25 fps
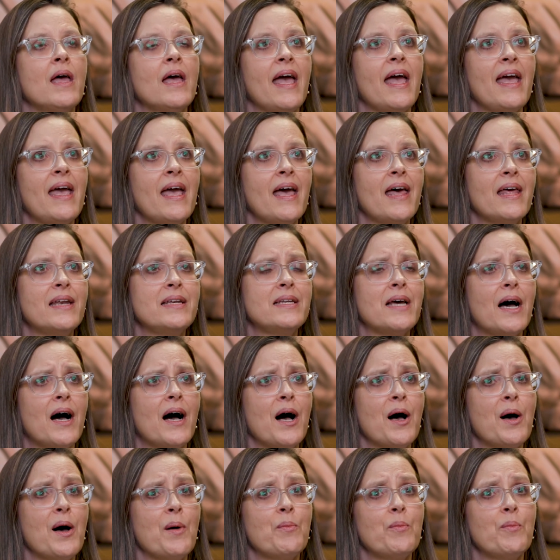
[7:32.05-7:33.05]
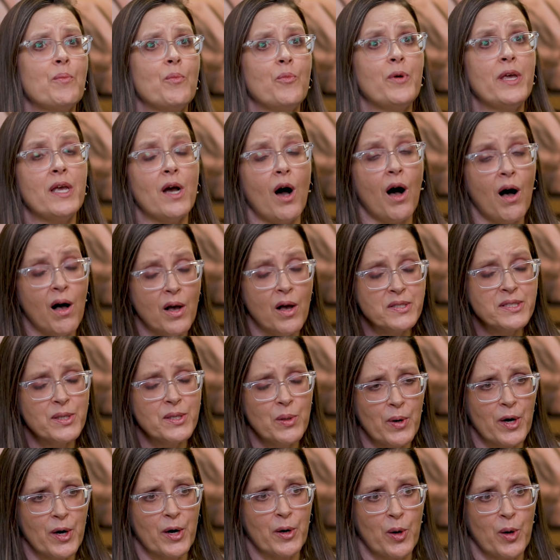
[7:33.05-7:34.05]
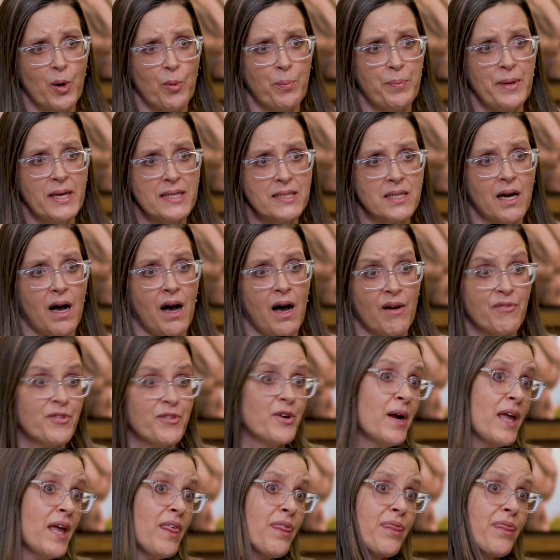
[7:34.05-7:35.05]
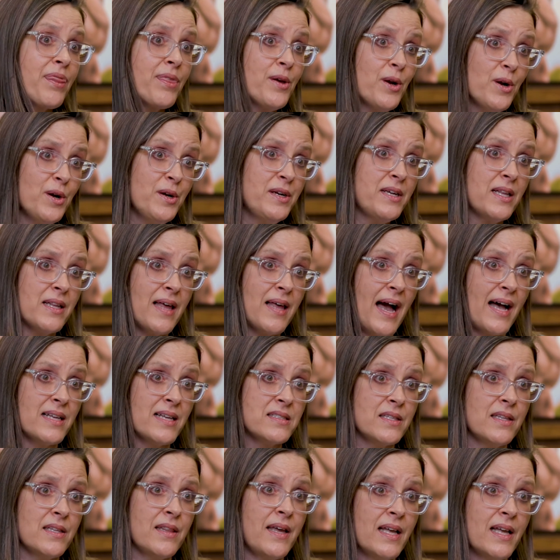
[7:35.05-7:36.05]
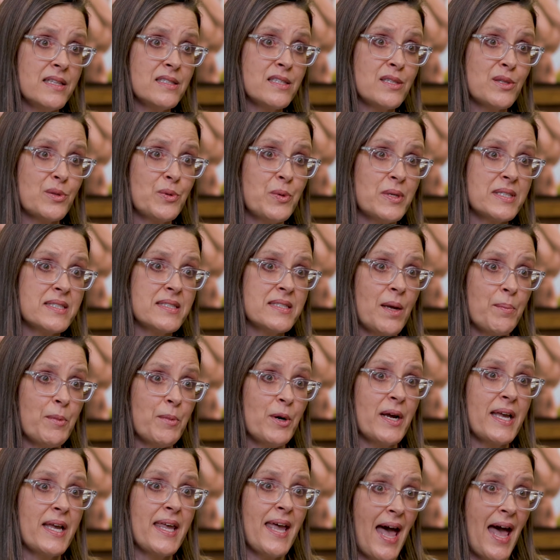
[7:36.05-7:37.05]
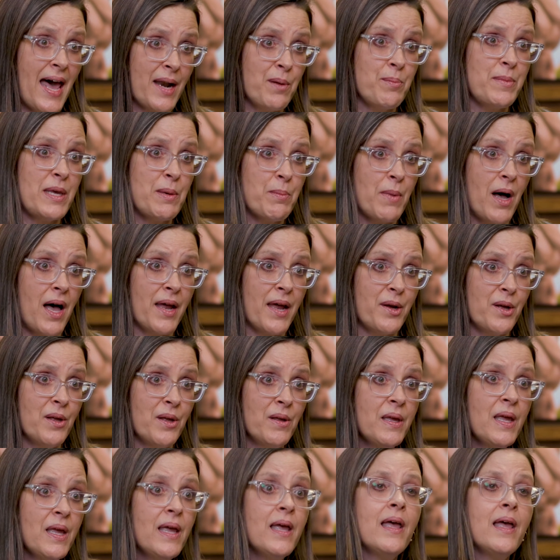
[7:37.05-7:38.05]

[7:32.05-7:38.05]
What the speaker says: And we also are hoping to offer a third class, and that's through a summer academy model.